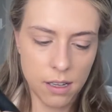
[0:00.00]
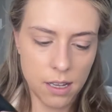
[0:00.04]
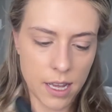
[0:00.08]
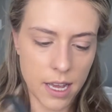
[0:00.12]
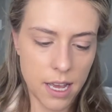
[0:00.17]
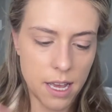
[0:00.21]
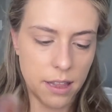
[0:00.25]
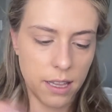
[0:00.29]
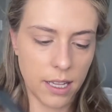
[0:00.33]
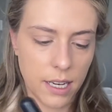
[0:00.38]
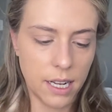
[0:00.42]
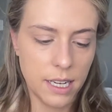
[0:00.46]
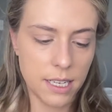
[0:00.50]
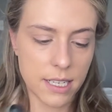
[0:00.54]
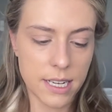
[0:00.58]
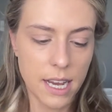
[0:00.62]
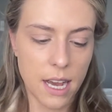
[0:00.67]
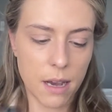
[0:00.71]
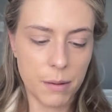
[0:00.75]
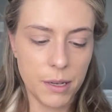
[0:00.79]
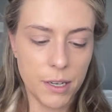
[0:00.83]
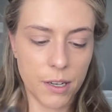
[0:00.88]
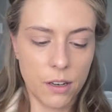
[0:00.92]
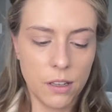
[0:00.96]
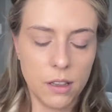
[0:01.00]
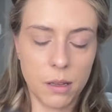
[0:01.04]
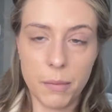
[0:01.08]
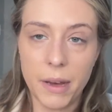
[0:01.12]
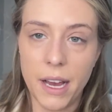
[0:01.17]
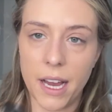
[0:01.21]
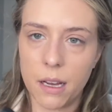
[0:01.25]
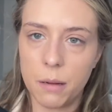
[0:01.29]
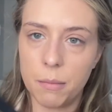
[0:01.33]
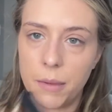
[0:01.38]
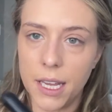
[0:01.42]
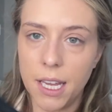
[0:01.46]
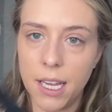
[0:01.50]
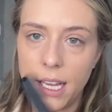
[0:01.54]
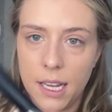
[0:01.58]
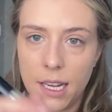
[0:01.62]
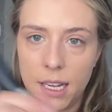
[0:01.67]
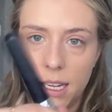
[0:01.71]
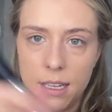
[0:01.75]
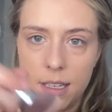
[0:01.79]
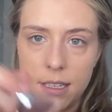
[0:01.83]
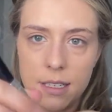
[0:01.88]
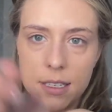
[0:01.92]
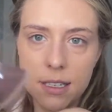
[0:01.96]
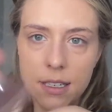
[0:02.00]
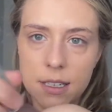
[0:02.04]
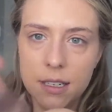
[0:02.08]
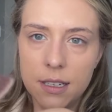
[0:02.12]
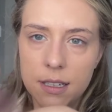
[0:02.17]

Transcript: And then I dab it on the back of my hand.